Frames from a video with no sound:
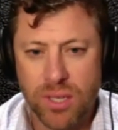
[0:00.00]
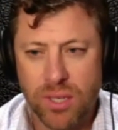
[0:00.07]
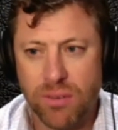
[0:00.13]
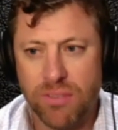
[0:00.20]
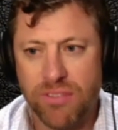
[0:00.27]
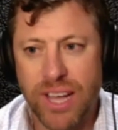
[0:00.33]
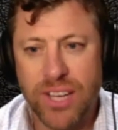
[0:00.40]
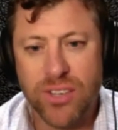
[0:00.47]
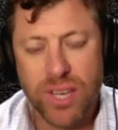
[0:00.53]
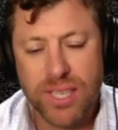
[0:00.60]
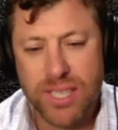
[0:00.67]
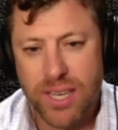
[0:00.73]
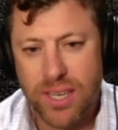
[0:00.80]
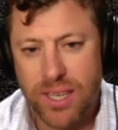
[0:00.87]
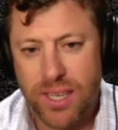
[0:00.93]
find your
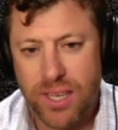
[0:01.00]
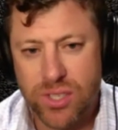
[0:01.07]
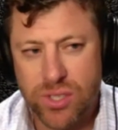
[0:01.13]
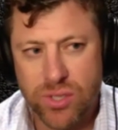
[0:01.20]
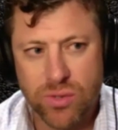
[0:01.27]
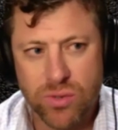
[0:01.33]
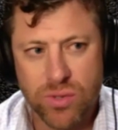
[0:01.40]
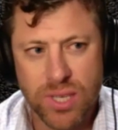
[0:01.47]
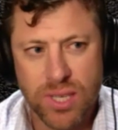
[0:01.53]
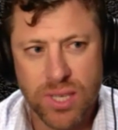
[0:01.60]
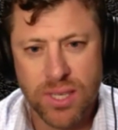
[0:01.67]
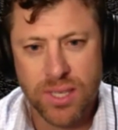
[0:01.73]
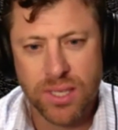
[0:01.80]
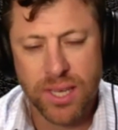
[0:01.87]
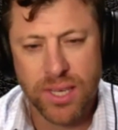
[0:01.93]
identity, and as you
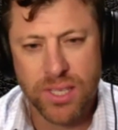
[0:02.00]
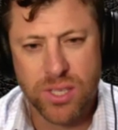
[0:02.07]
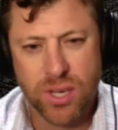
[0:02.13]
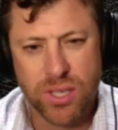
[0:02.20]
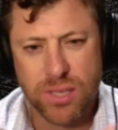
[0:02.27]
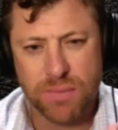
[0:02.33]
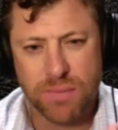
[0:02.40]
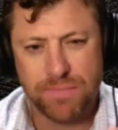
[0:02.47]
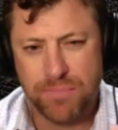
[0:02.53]
kind of start to